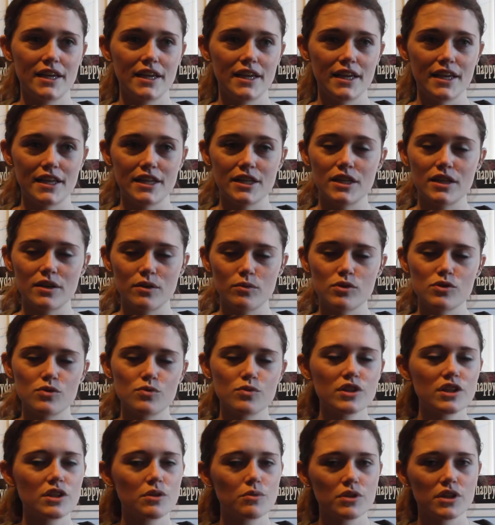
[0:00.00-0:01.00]
And I was
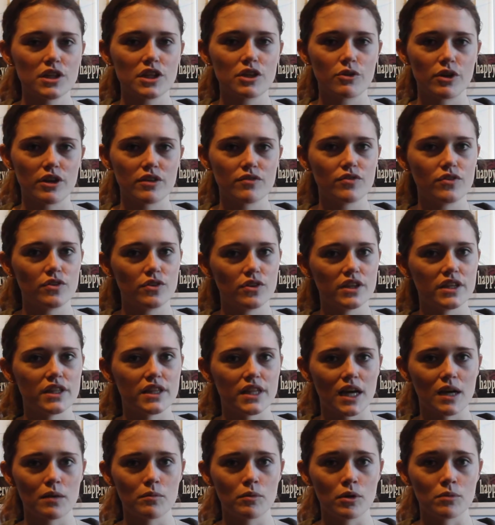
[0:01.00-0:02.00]
really, really grateful in
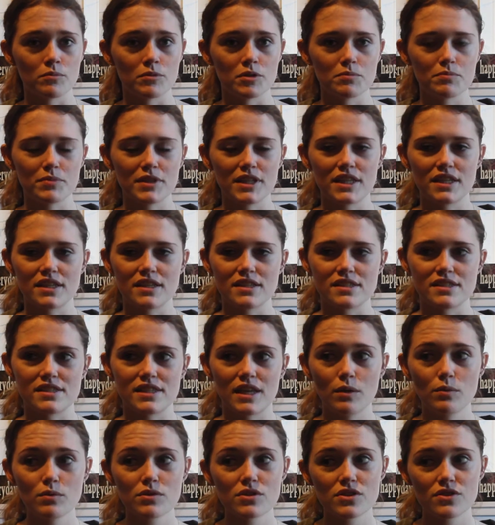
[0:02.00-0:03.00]
that moment because
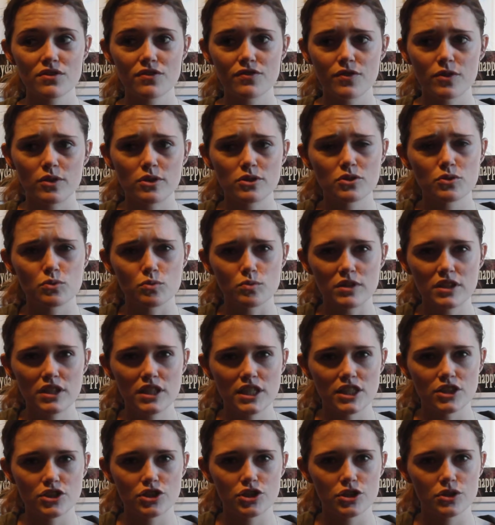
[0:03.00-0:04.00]
that was the first real
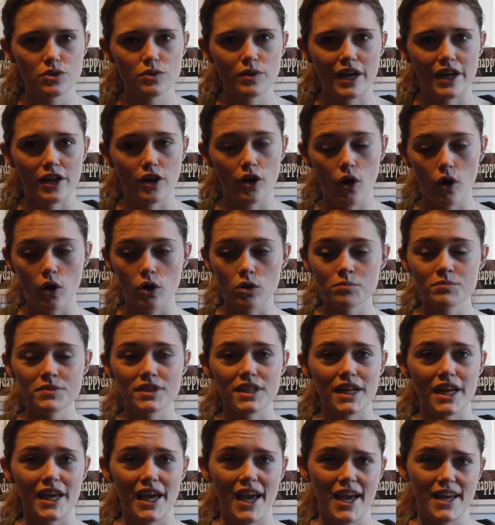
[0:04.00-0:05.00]
issue at home
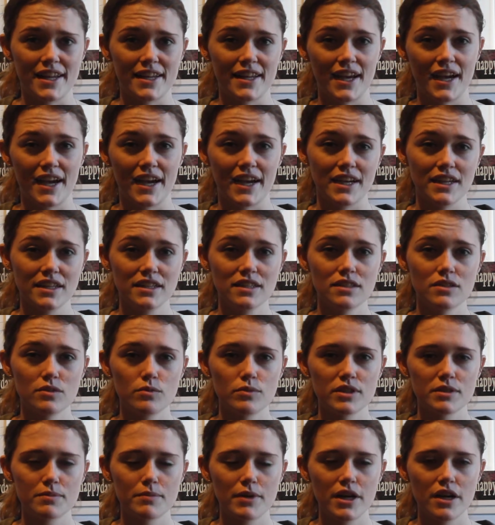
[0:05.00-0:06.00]
that I had
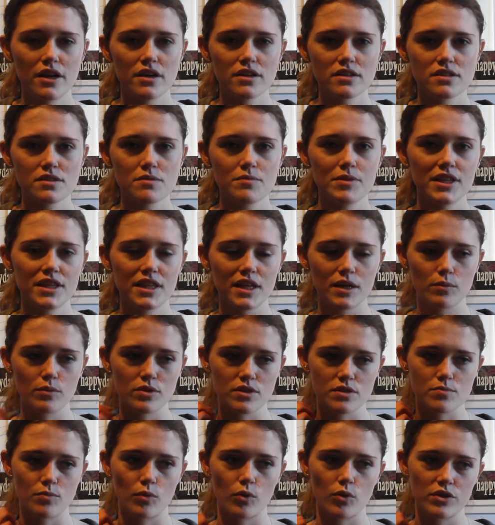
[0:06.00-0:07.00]
with my ostomy that
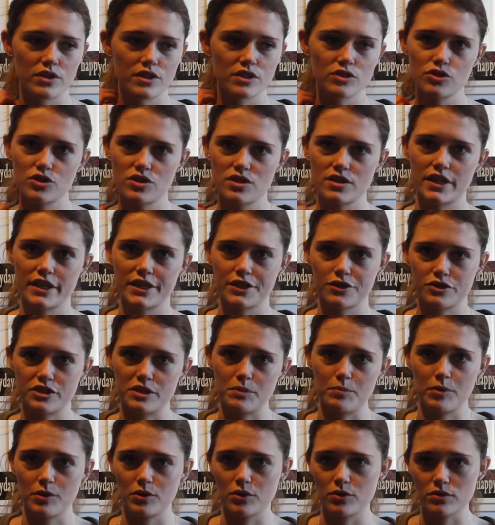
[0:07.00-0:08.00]
was more than just like your
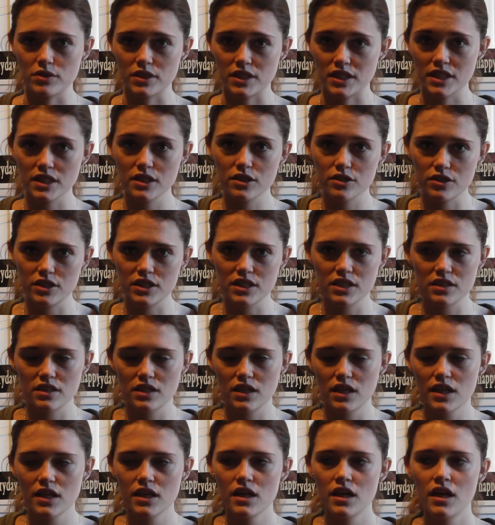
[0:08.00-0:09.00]
typical leak or
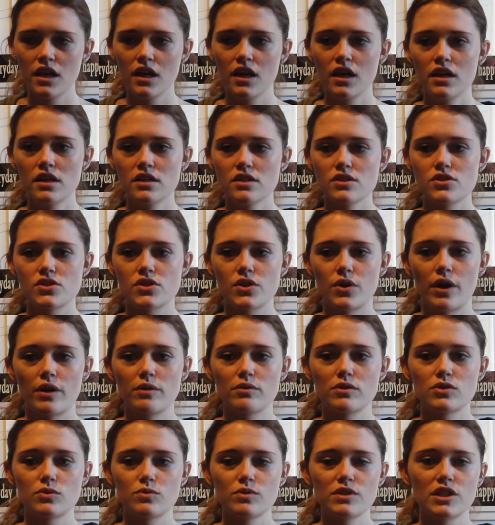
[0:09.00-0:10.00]
anything. So I
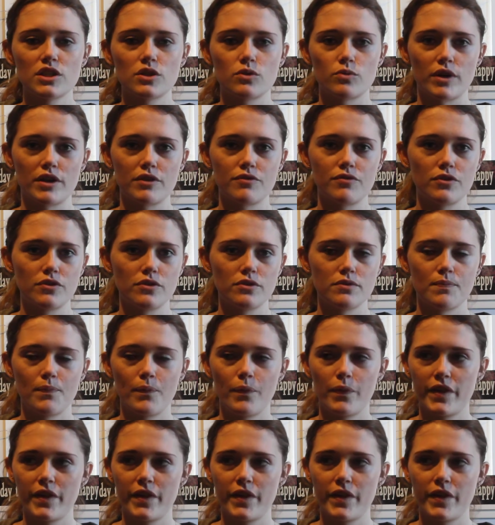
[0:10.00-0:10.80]
was really grateful.